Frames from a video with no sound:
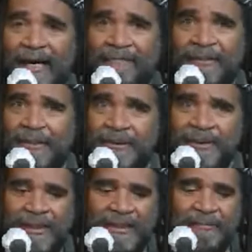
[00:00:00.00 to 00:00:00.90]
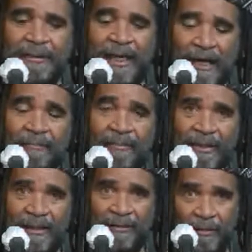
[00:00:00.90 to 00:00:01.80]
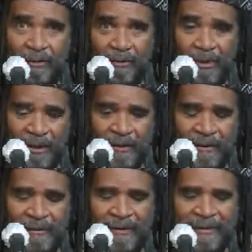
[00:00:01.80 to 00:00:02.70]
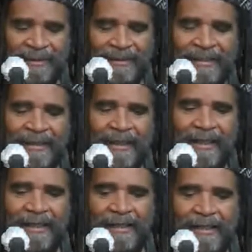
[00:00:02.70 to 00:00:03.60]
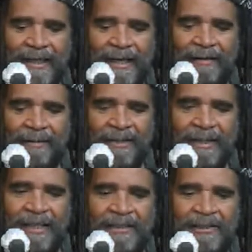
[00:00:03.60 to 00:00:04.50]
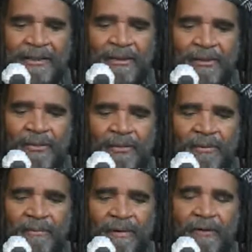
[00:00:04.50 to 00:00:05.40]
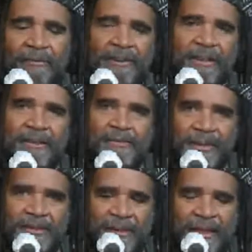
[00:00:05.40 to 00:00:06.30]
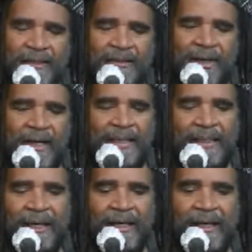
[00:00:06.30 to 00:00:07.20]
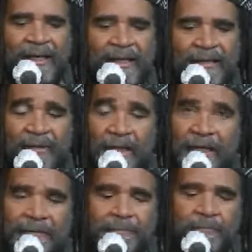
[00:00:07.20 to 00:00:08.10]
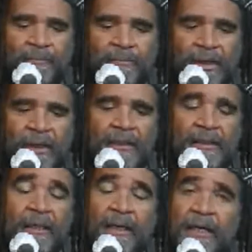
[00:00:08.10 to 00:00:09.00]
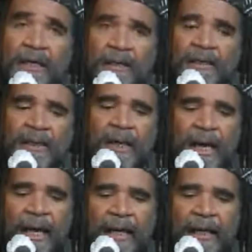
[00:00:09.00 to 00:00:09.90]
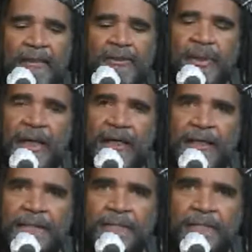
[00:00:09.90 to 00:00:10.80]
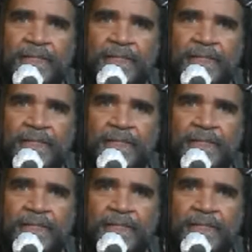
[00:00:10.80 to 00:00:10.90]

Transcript: I haven't used this, but believe me, I'm a wheel. And I let you know what my results was when I try it. If you like, to unclog a drain,